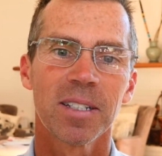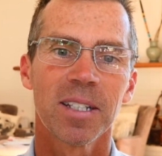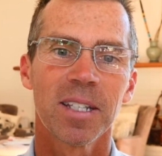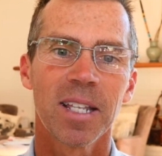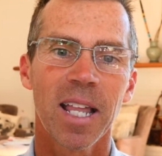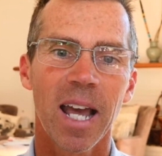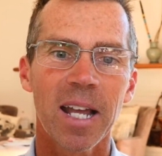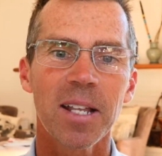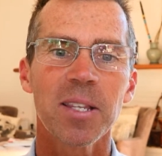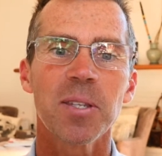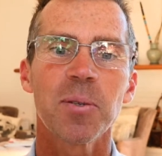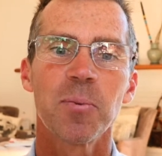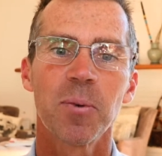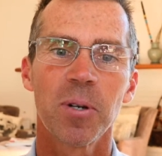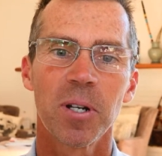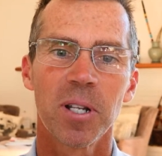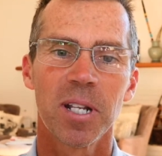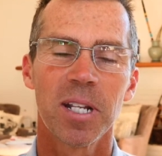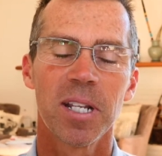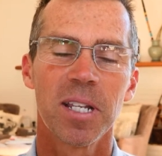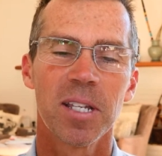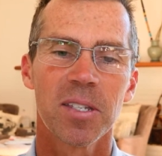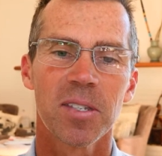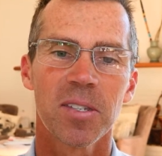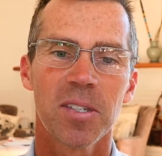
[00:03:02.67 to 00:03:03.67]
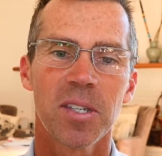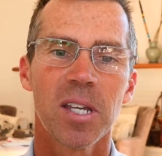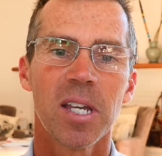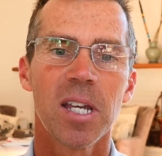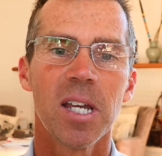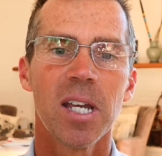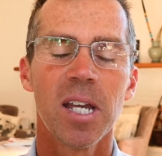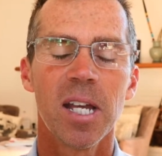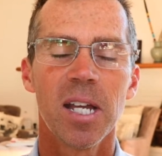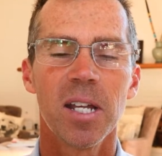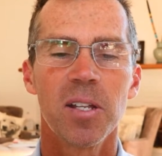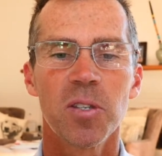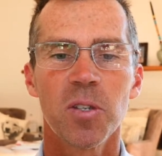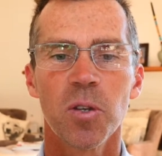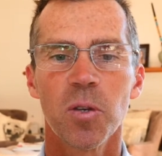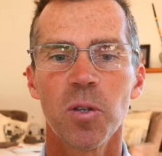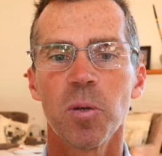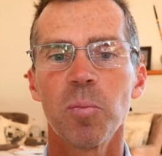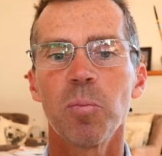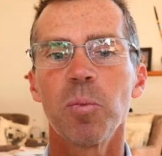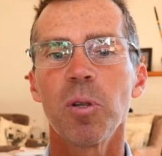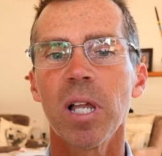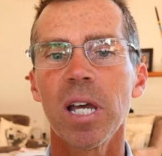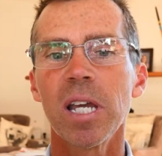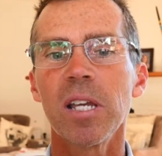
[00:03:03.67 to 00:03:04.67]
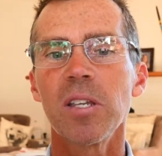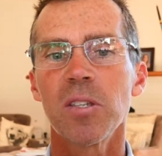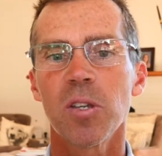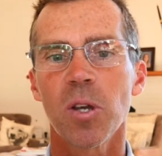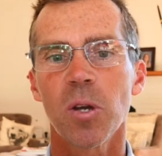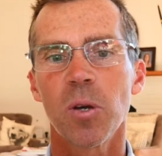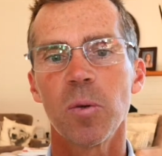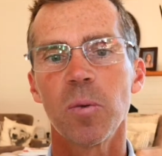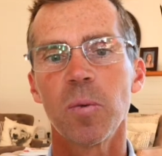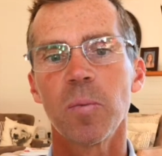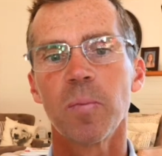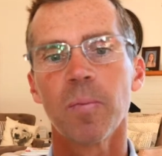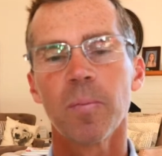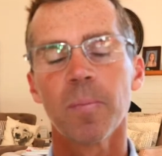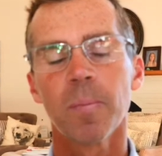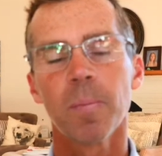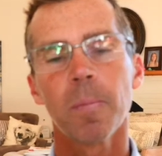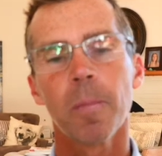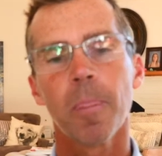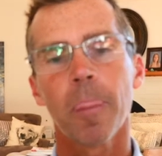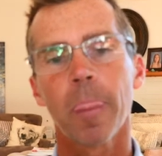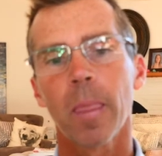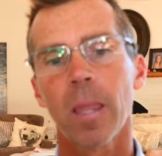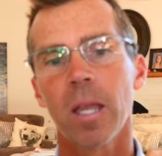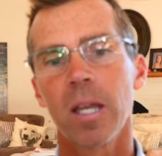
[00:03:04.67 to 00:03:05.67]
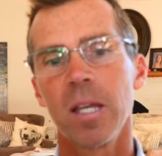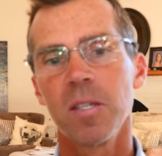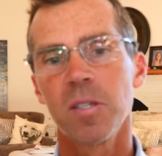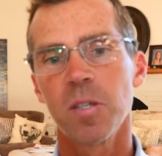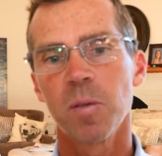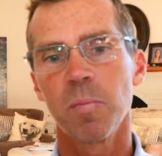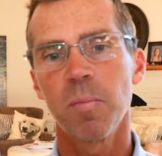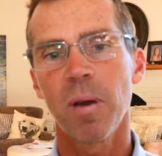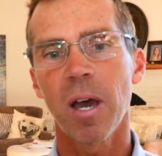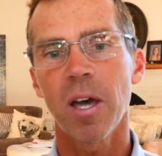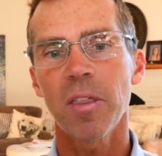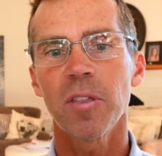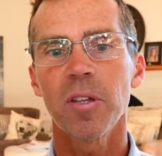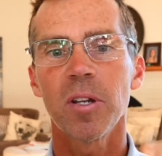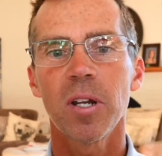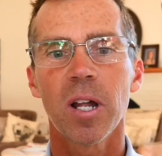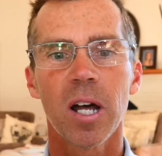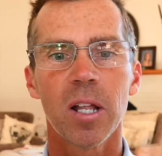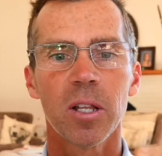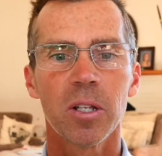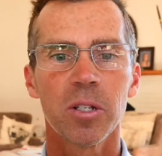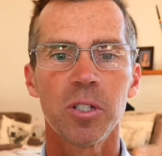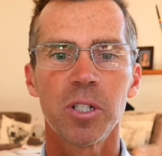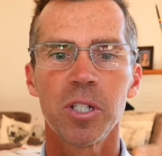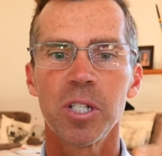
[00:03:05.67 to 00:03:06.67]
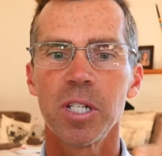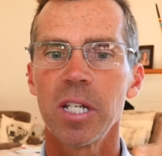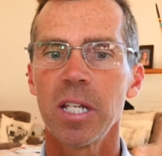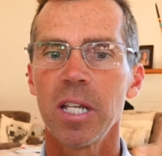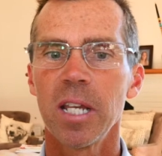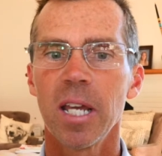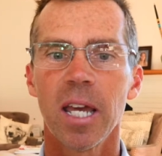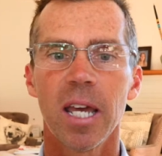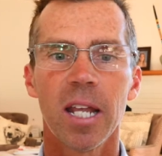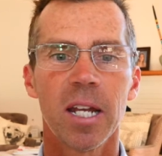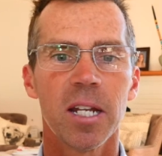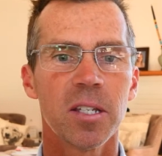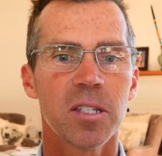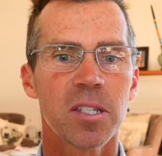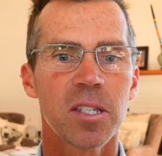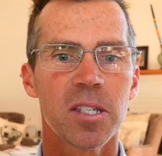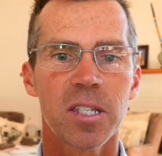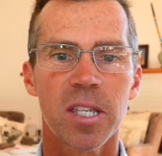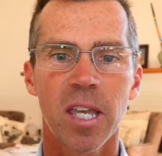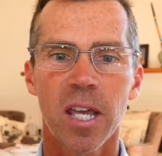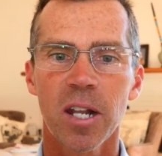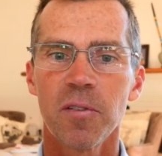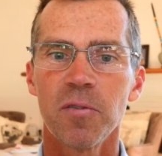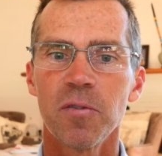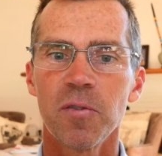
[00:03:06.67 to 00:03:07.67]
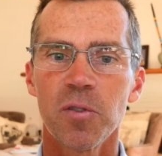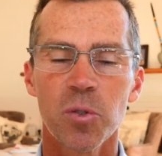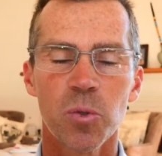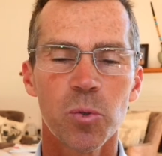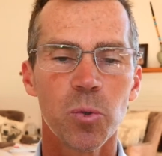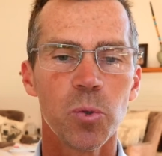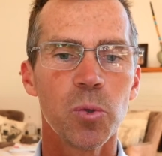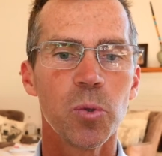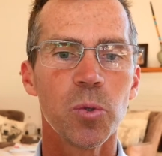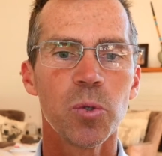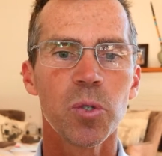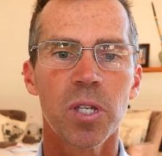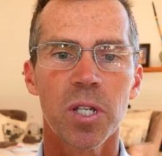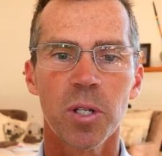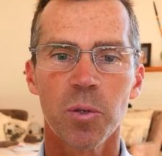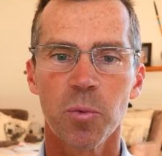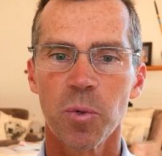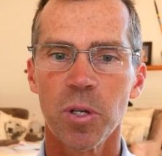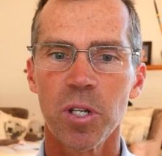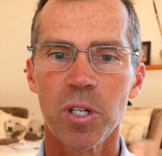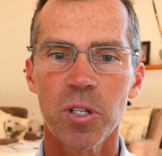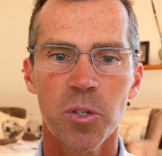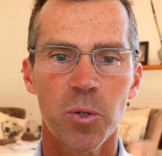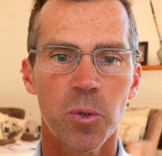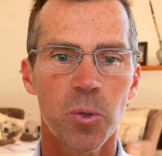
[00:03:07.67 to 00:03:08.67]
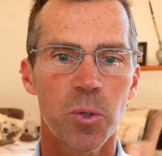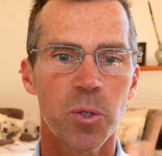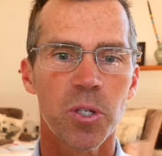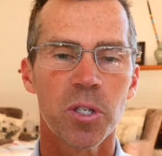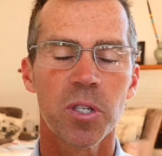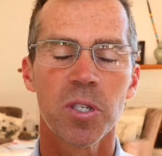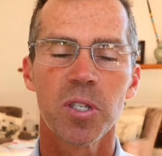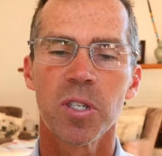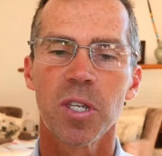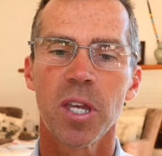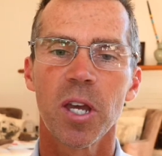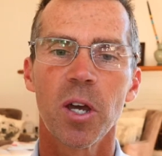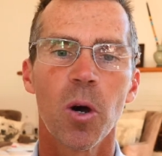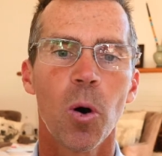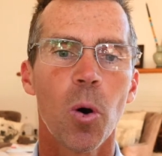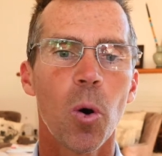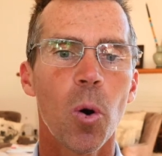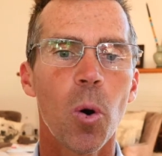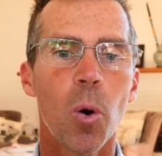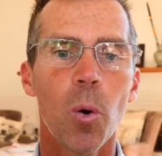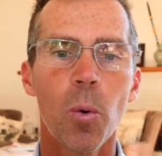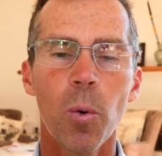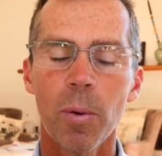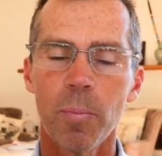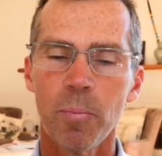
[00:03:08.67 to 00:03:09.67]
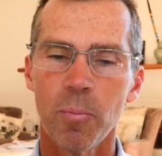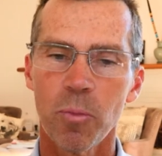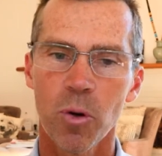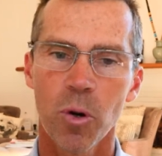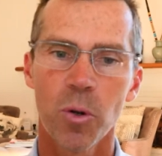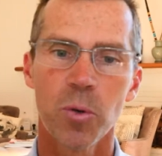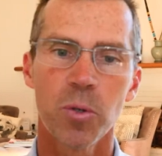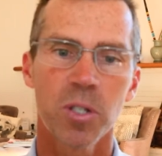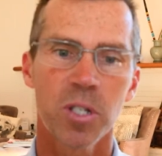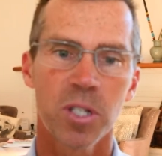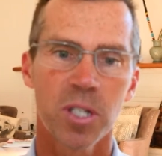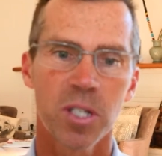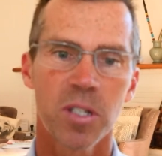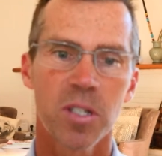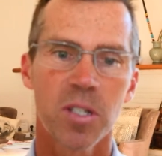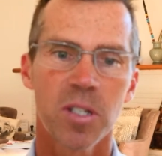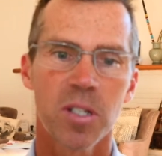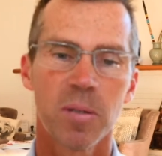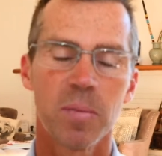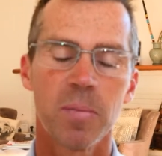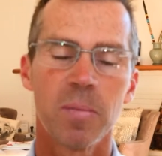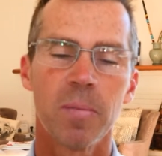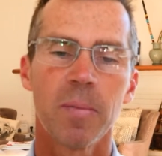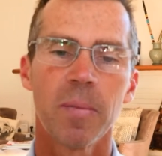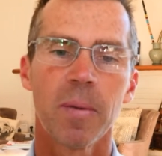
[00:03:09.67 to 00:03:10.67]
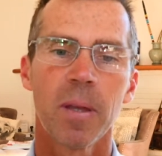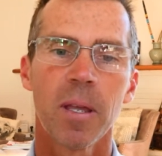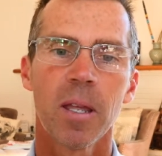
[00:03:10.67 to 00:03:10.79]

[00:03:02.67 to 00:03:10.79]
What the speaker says: That's what it is. And so the Play Zone is a methodology and a set of tools and resources, a whole approach system